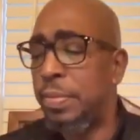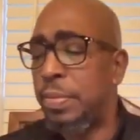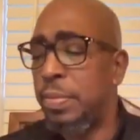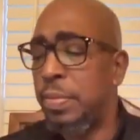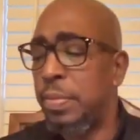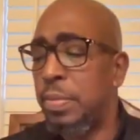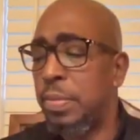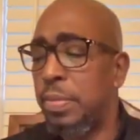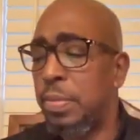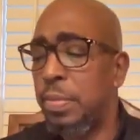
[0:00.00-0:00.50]

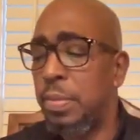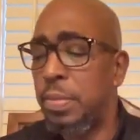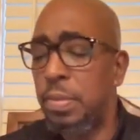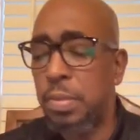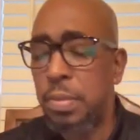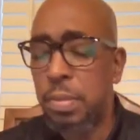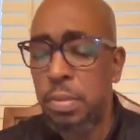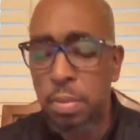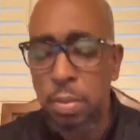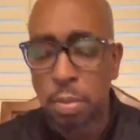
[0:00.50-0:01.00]

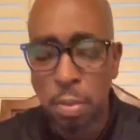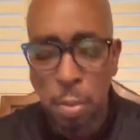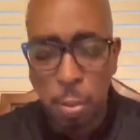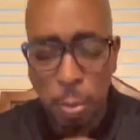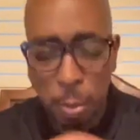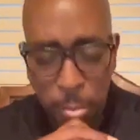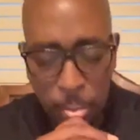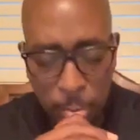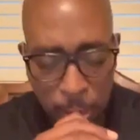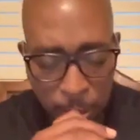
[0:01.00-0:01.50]

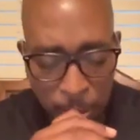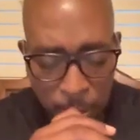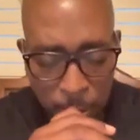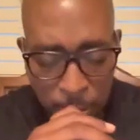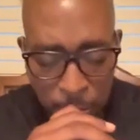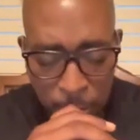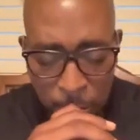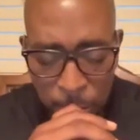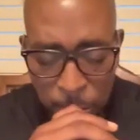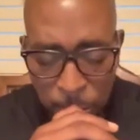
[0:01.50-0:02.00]

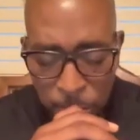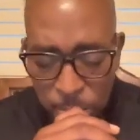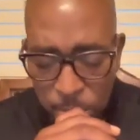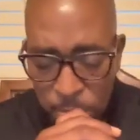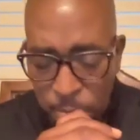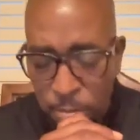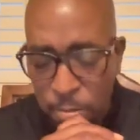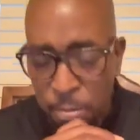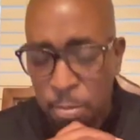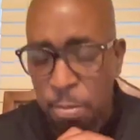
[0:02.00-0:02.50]

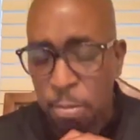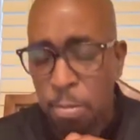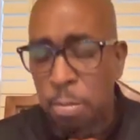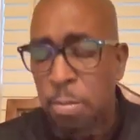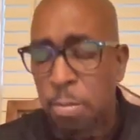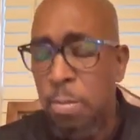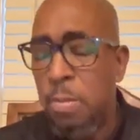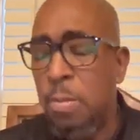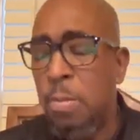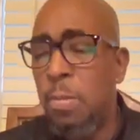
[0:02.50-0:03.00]

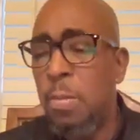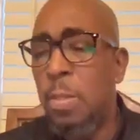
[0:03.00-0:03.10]
[no speech]